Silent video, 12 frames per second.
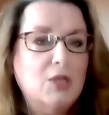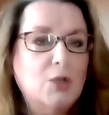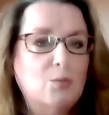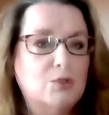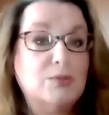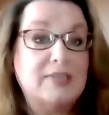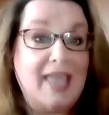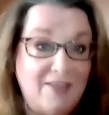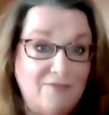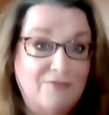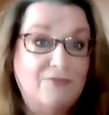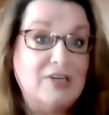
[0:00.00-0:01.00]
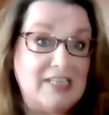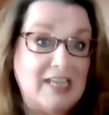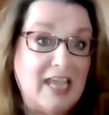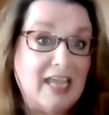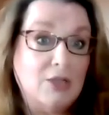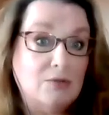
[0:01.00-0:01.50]
which was every
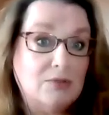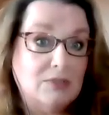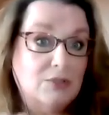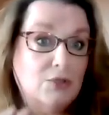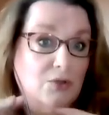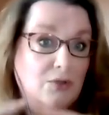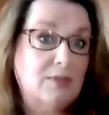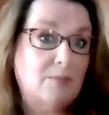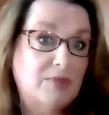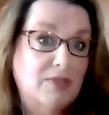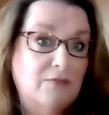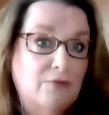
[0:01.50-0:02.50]
day you took something